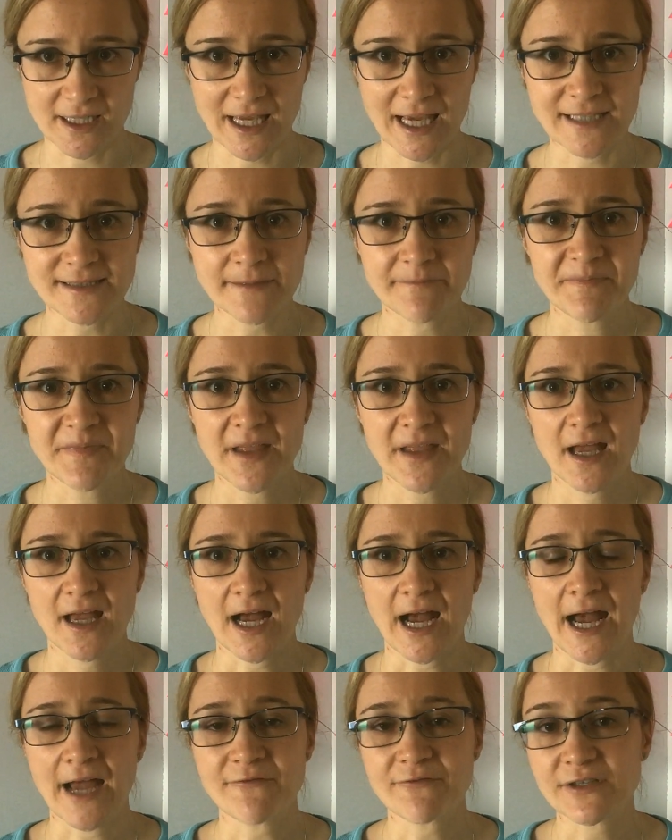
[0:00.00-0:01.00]
Yes,
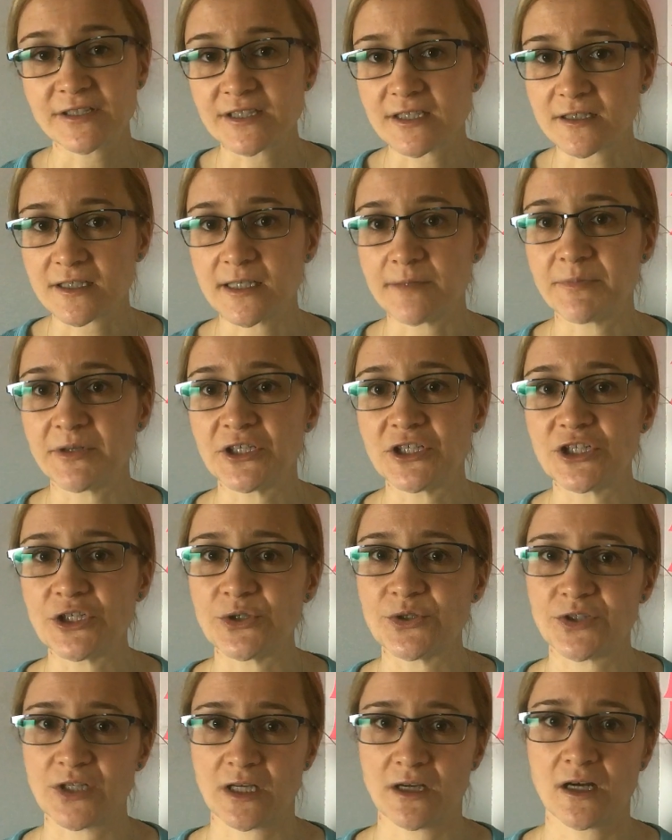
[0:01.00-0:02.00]
I've recently been
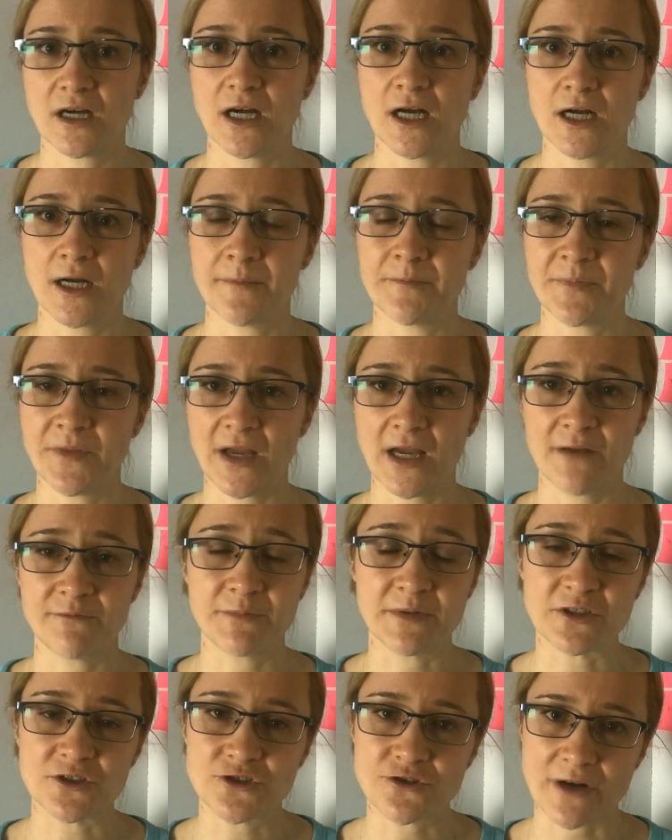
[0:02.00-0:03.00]
using, I've
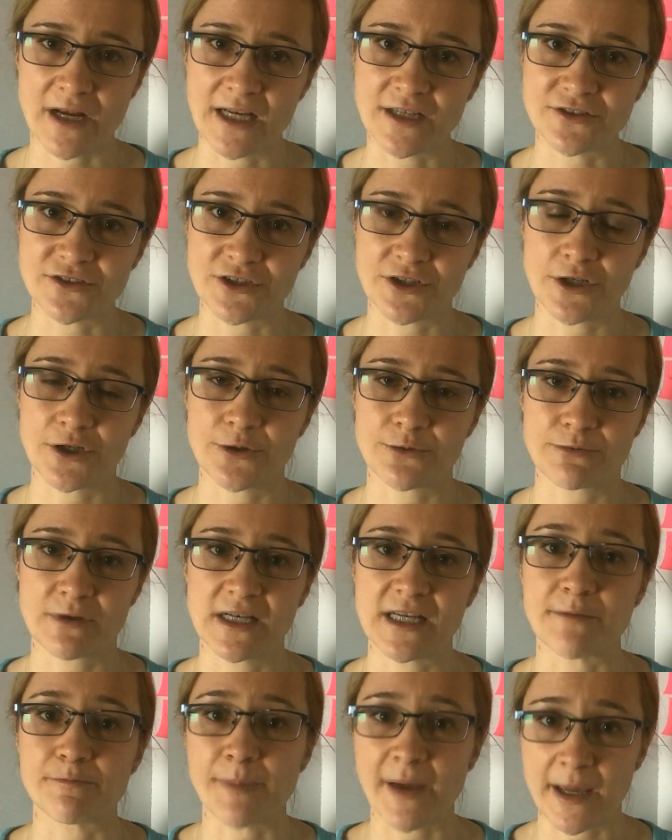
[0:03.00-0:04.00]
been trying to go
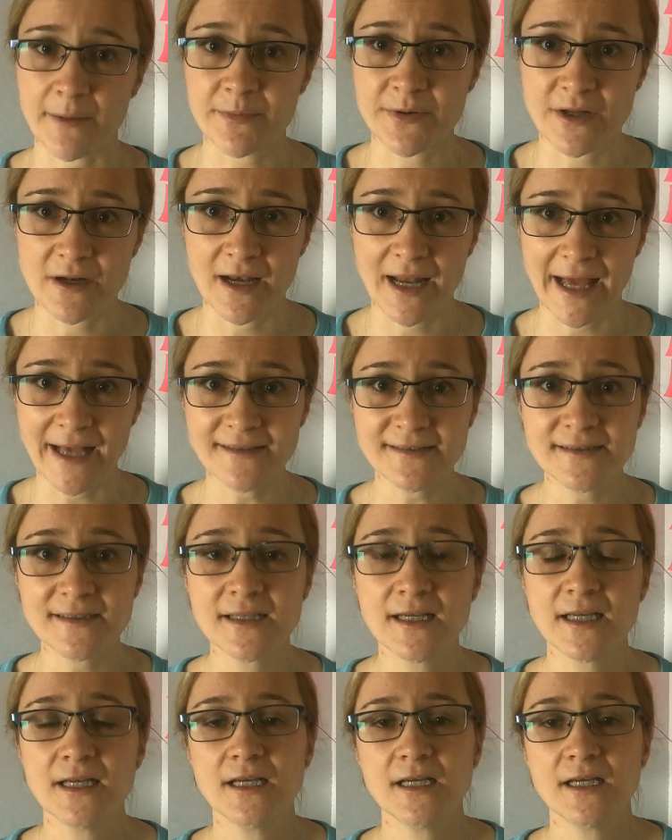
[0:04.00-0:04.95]
really paperless